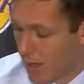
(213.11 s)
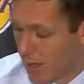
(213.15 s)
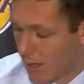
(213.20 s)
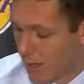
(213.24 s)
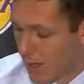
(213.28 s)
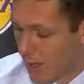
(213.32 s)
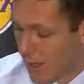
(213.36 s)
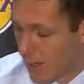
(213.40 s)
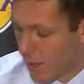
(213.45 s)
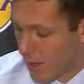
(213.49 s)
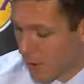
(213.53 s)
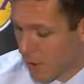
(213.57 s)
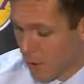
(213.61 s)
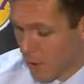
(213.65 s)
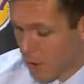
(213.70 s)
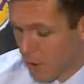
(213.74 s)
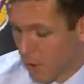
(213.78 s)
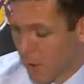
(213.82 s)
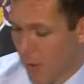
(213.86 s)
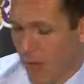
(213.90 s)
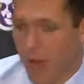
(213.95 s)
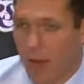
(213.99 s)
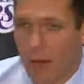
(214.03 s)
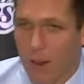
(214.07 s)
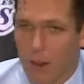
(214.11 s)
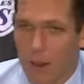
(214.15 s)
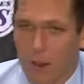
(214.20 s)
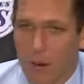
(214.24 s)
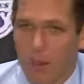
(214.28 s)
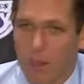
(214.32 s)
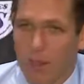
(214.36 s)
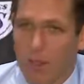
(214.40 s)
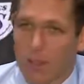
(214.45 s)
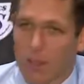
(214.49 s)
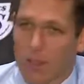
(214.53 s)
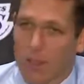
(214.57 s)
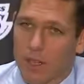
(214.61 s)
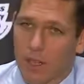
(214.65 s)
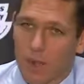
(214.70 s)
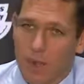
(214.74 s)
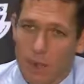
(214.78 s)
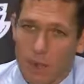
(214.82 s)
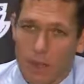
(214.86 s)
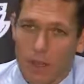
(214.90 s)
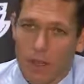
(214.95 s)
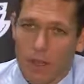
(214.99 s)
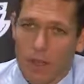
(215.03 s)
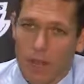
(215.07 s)
statistical categories except
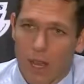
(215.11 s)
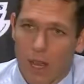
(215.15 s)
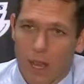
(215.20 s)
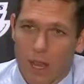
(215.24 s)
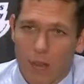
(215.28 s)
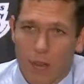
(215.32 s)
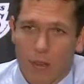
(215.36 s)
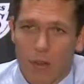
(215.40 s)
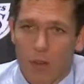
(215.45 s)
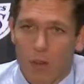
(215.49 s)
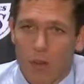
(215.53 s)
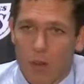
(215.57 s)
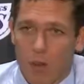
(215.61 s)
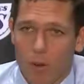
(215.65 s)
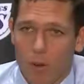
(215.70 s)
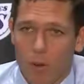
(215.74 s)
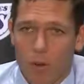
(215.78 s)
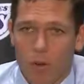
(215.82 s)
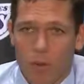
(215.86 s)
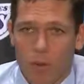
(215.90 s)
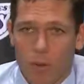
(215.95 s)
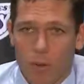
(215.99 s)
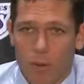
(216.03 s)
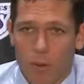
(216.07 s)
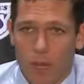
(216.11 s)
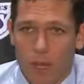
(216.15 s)
for the dang turnovers.